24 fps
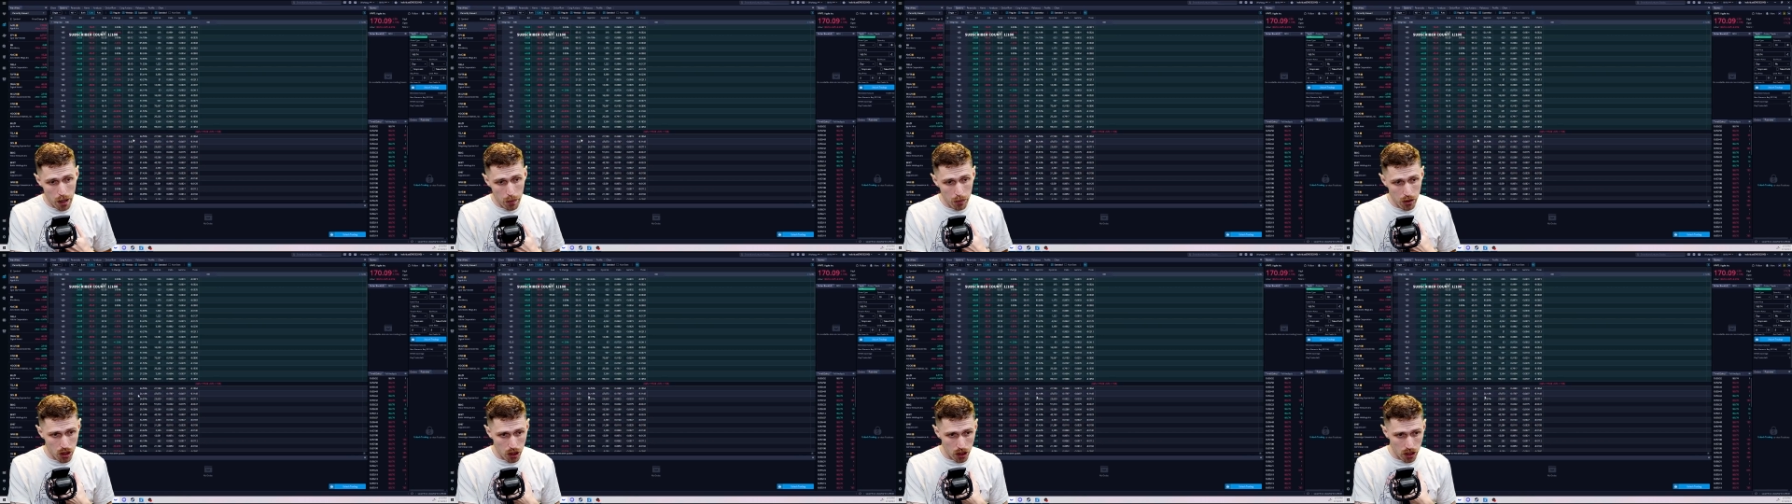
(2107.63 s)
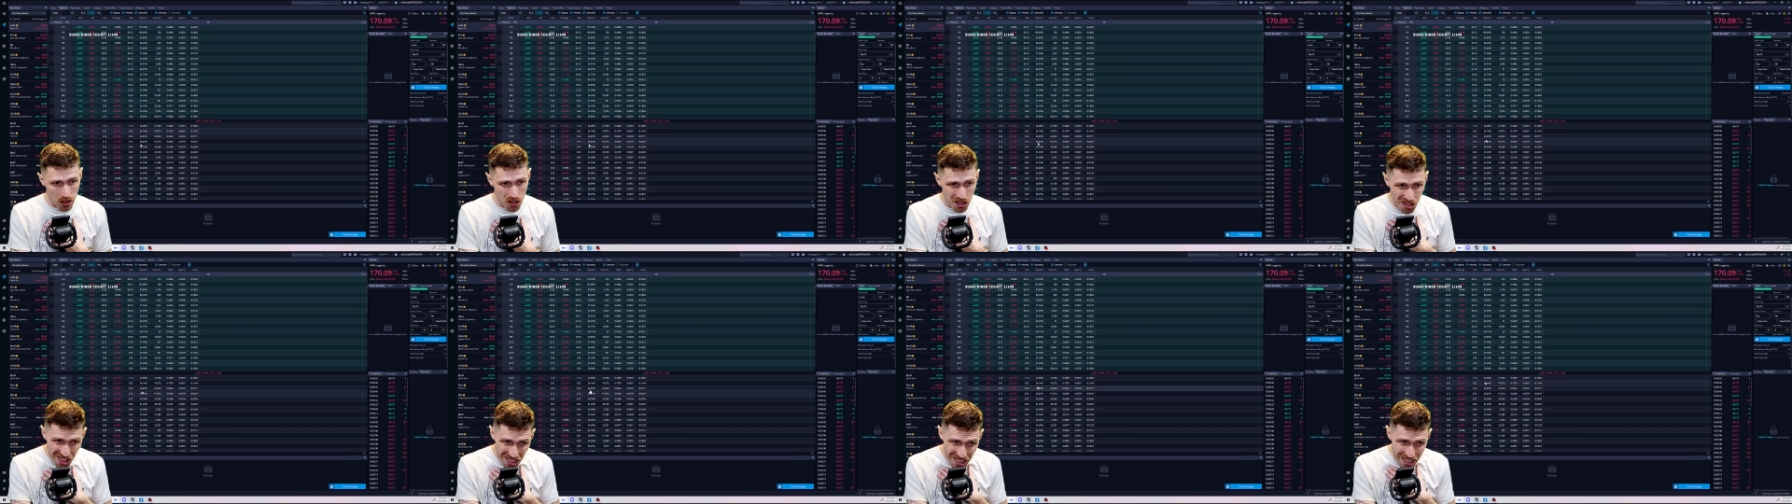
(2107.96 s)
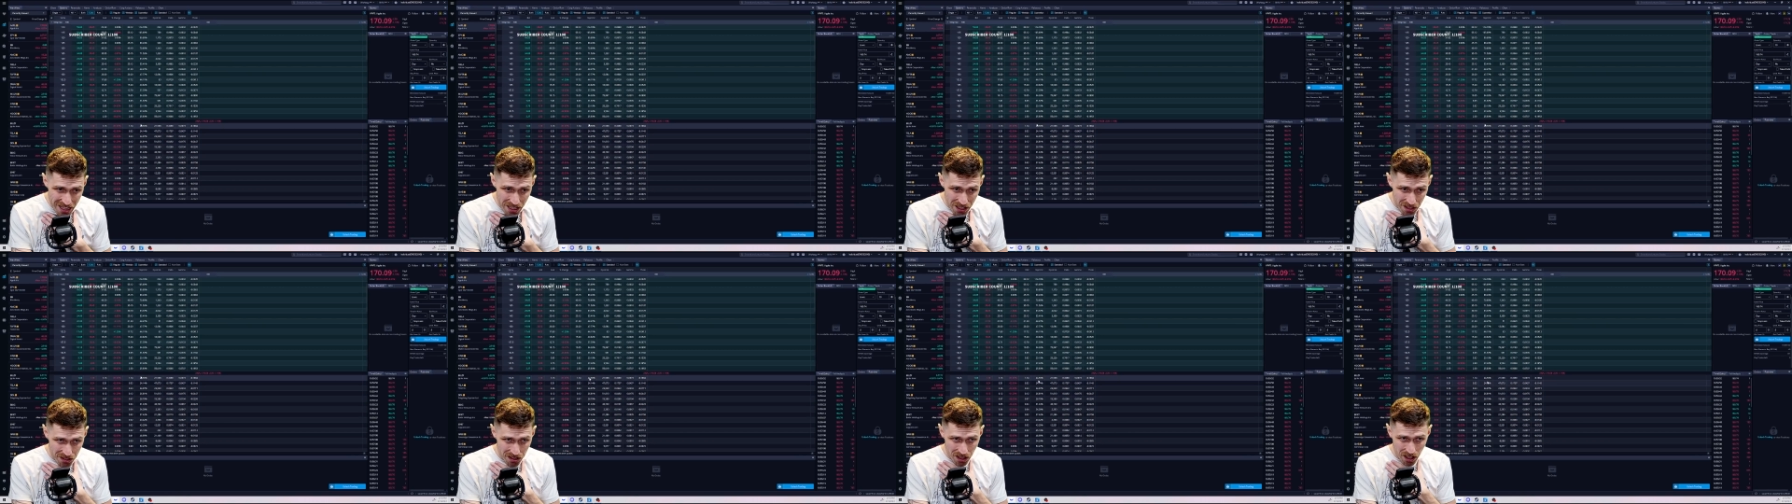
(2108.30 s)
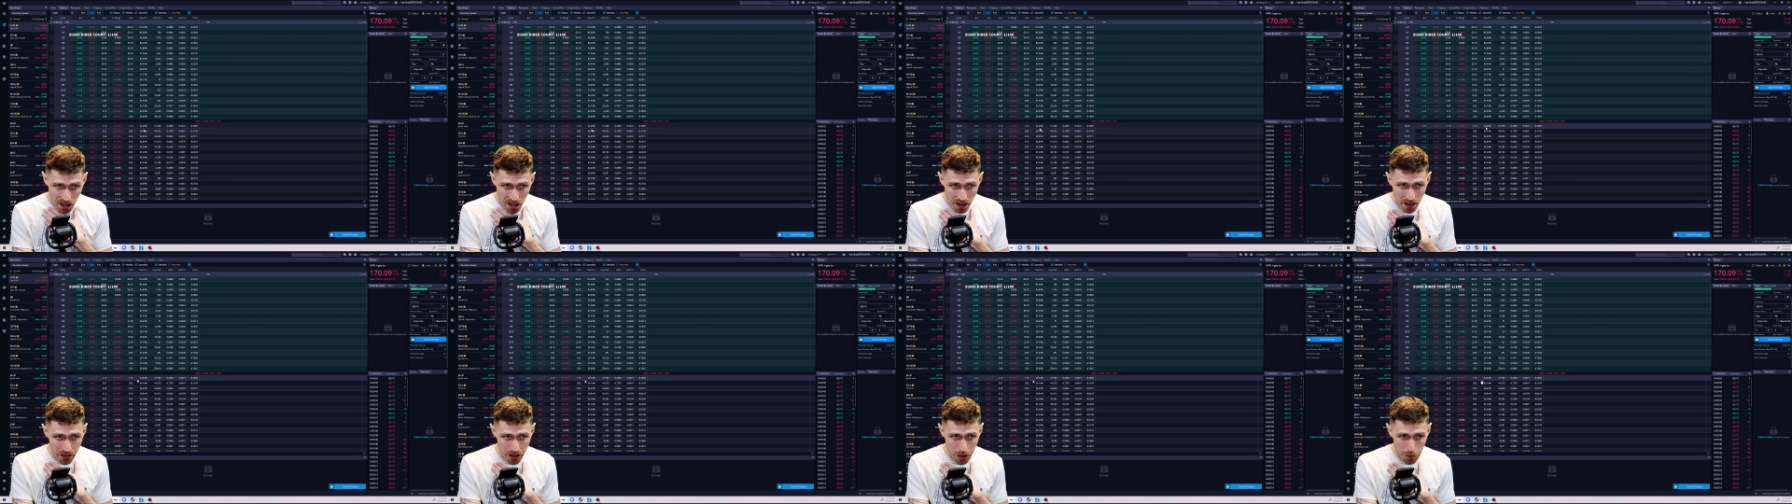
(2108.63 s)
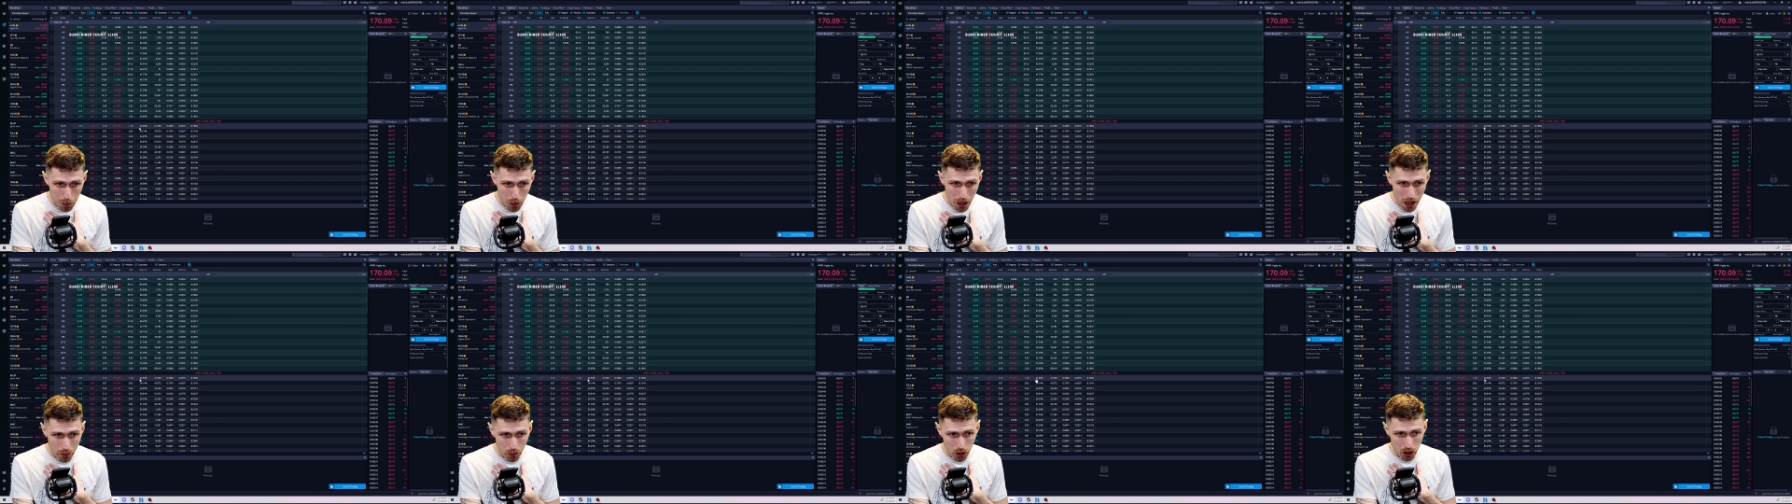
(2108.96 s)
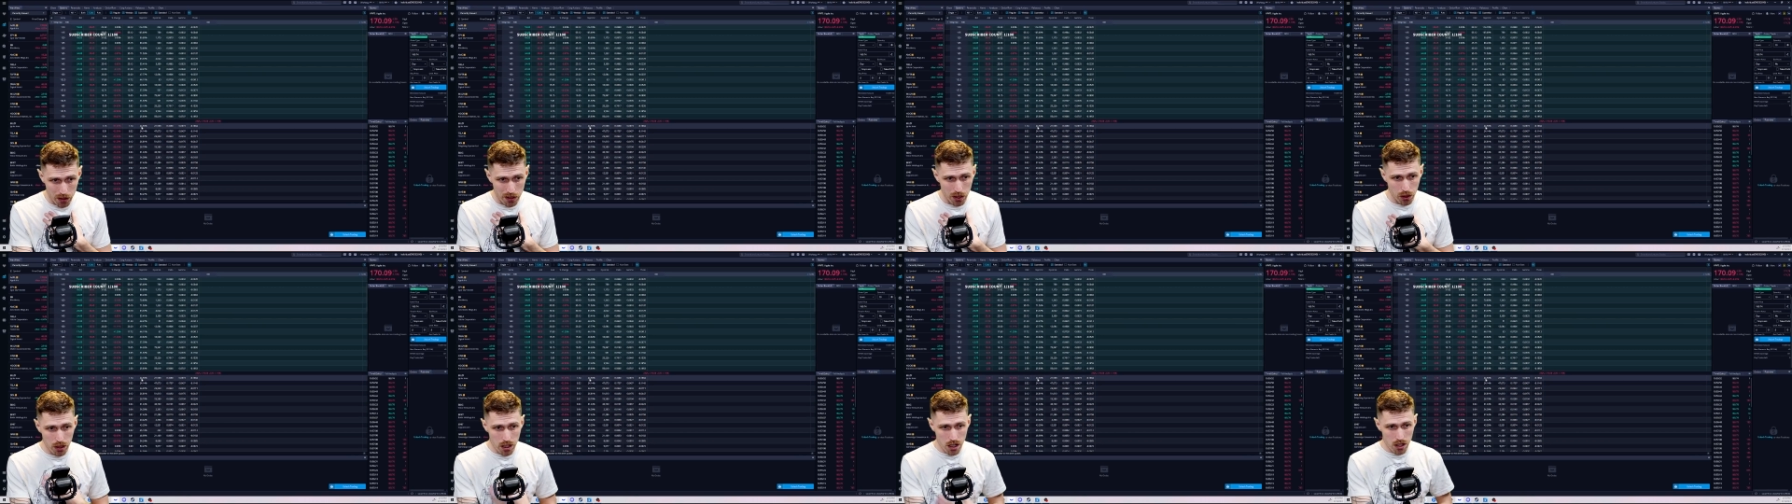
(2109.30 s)
What you're going to see is the implied
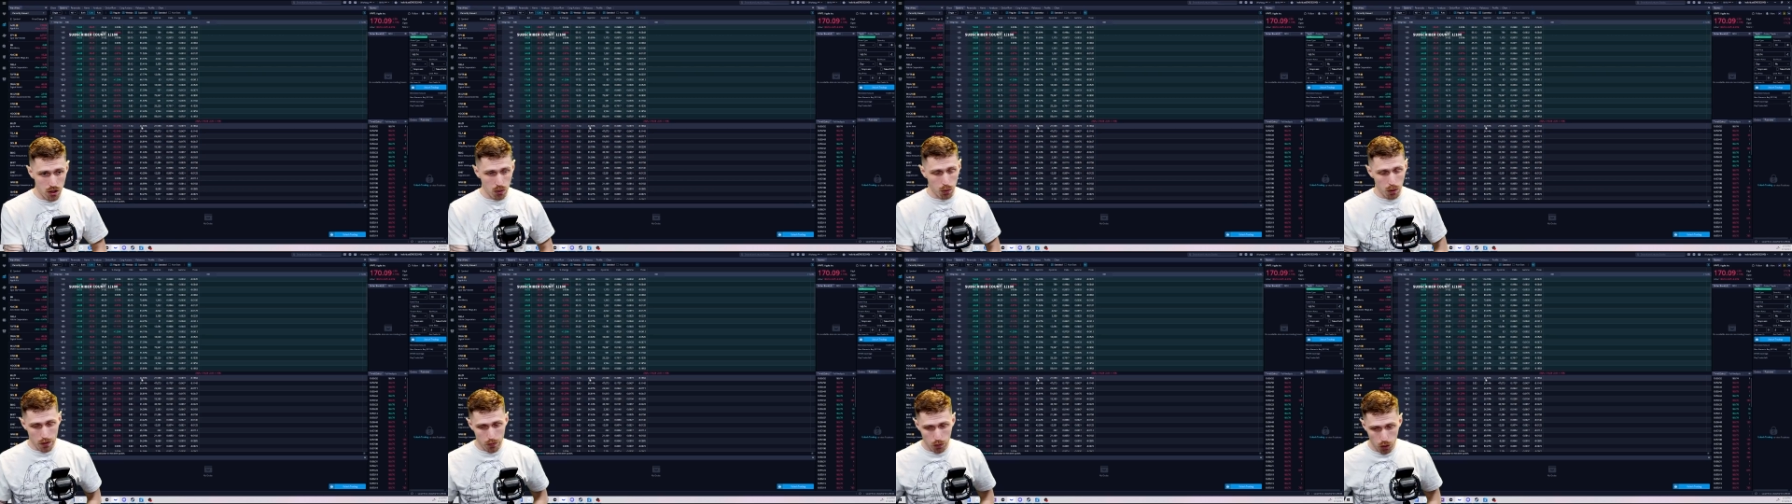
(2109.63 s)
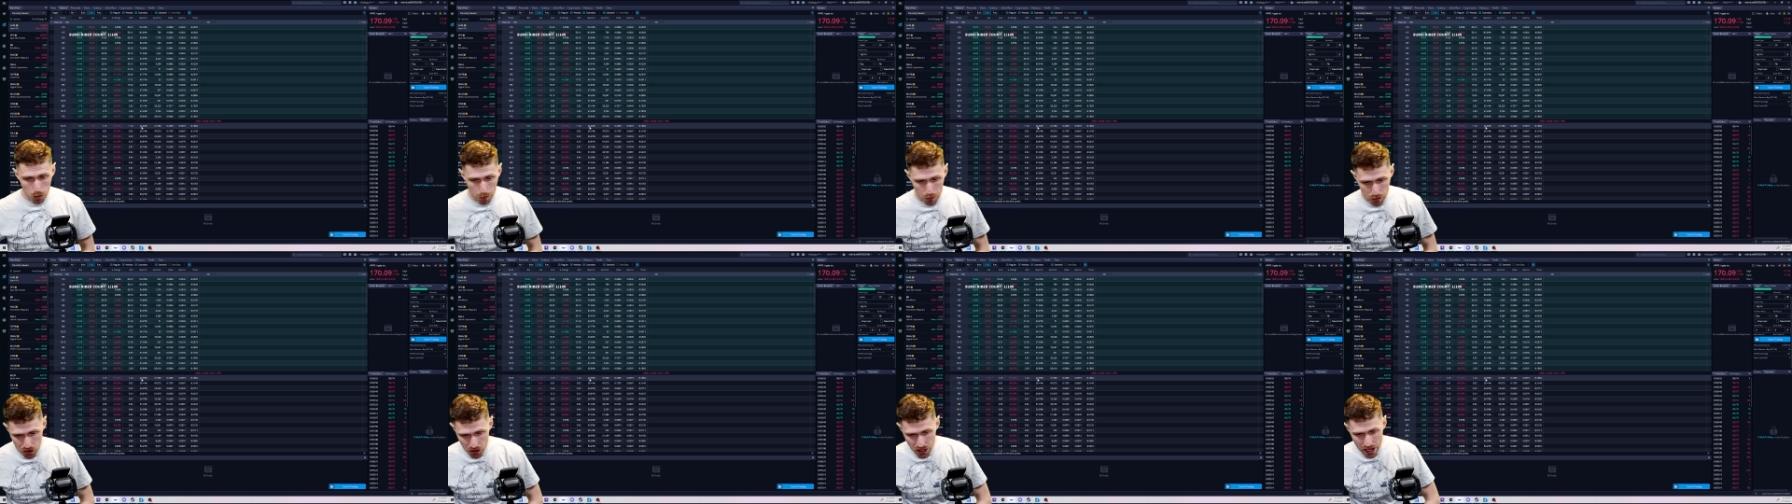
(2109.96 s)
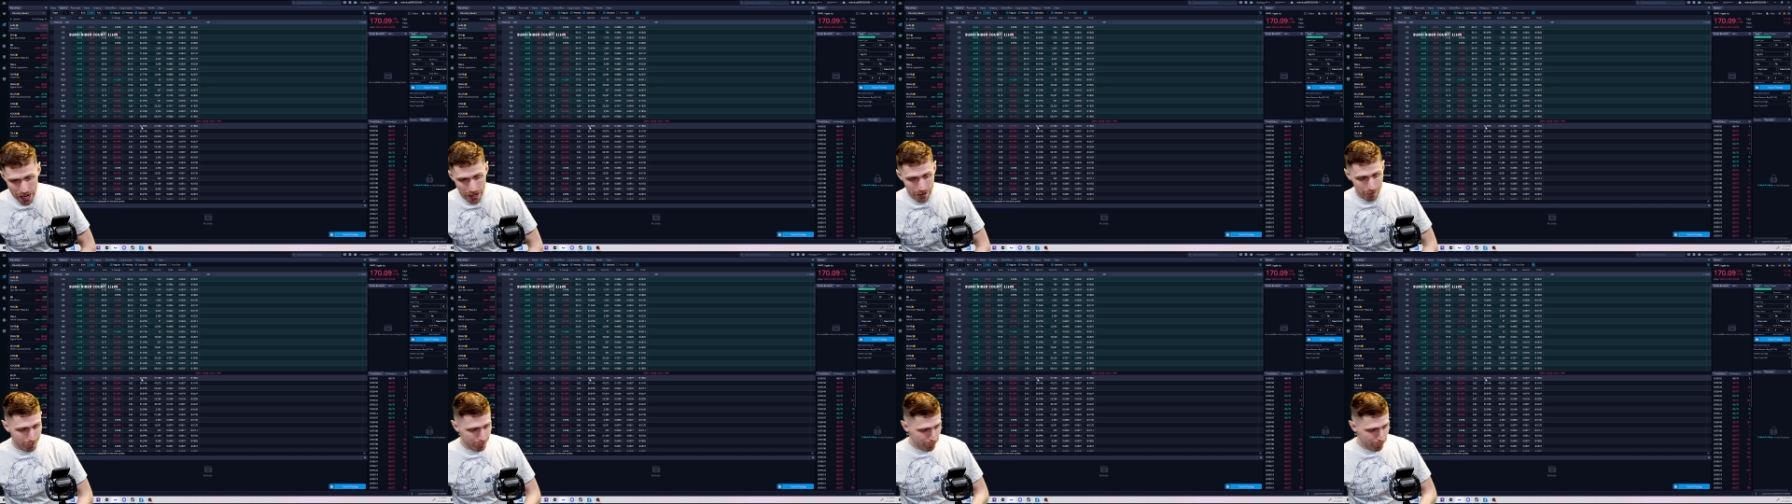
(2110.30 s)
volatility is 24%.